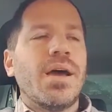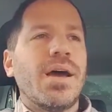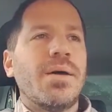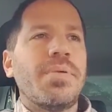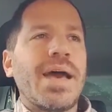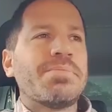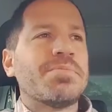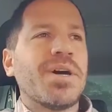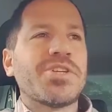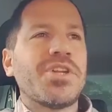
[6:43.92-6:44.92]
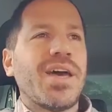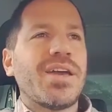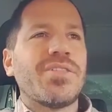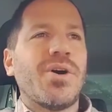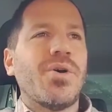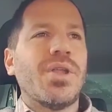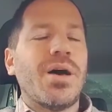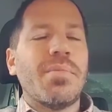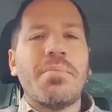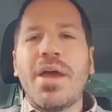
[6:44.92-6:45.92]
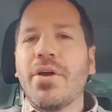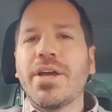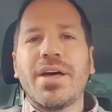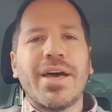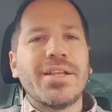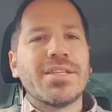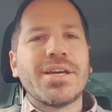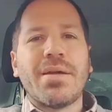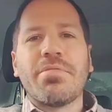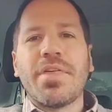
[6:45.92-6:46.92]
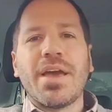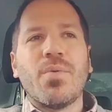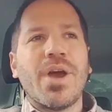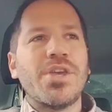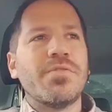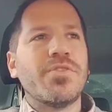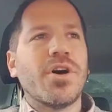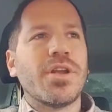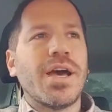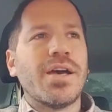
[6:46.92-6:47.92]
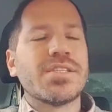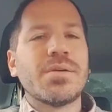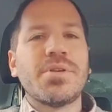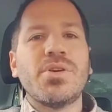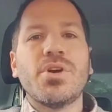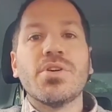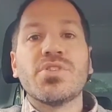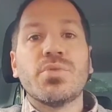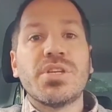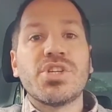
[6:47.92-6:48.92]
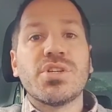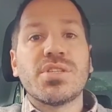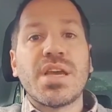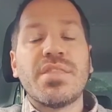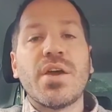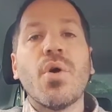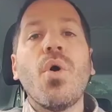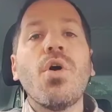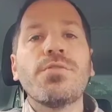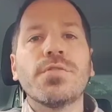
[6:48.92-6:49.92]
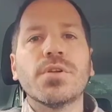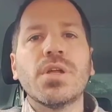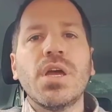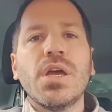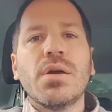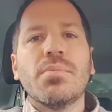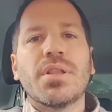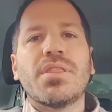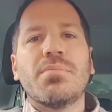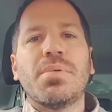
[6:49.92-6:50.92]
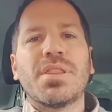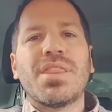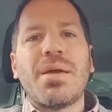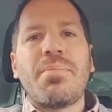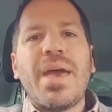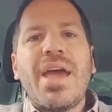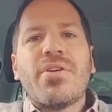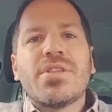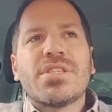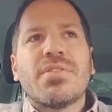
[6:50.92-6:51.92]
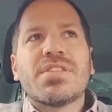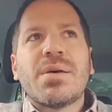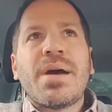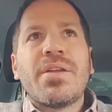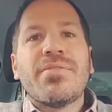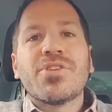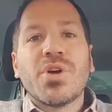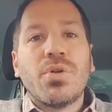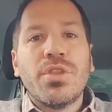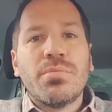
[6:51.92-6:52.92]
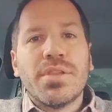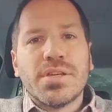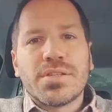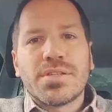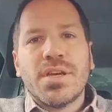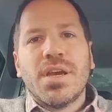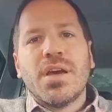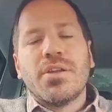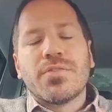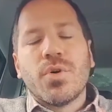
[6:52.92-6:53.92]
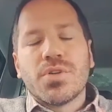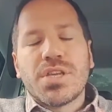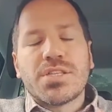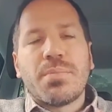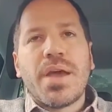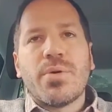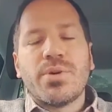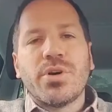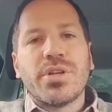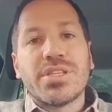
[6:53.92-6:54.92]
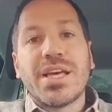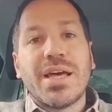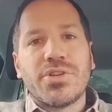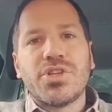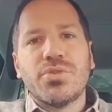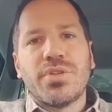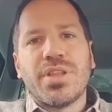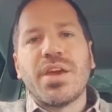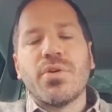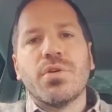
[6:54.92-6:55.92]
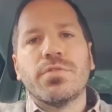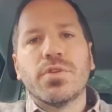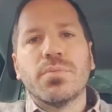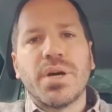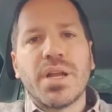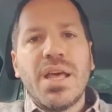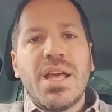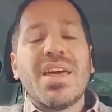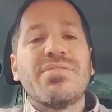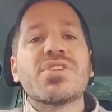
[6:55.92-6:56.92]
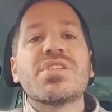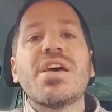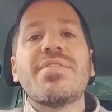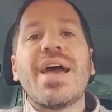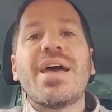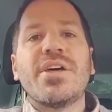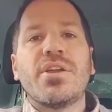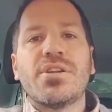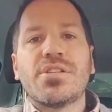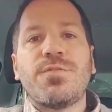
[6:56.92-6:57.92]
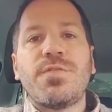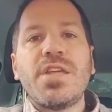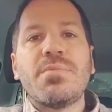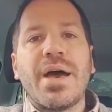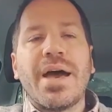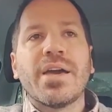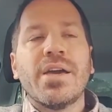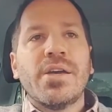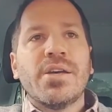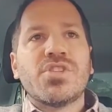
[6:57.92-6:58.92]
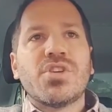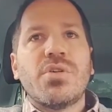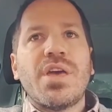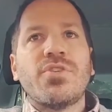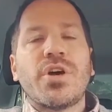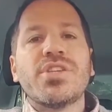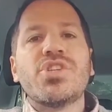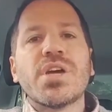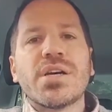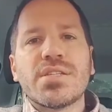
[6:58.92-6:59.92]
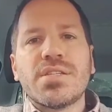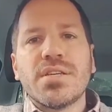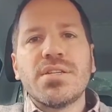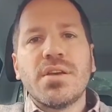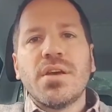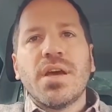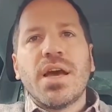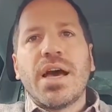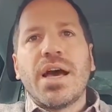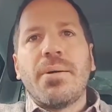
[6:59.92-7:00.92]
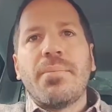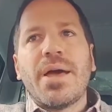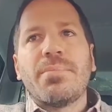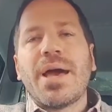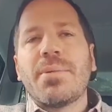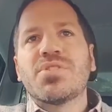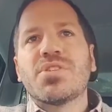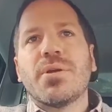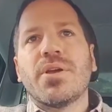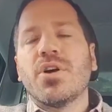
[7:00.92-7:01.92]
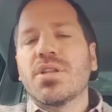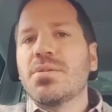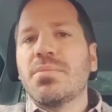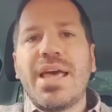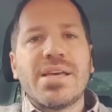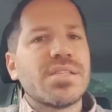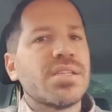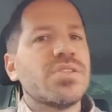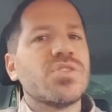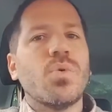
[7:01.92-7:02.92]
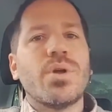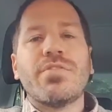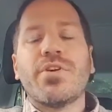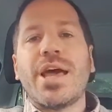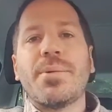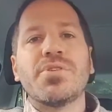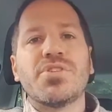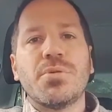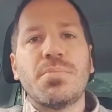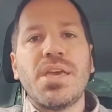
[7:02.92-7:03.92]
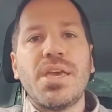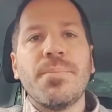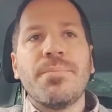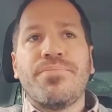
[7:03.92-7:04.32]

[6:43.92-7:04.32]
Perhaps much like the whole American Idol type thing, where you've got somebody who goes and auditions and they're awful, but their parents have somehow never told them this. And of course, as a parent, we don't want to tell our children that they're awful, but they've just never had that honest feedback. So they've not adjusted and perhaps got some lessons or whatever it happens to be.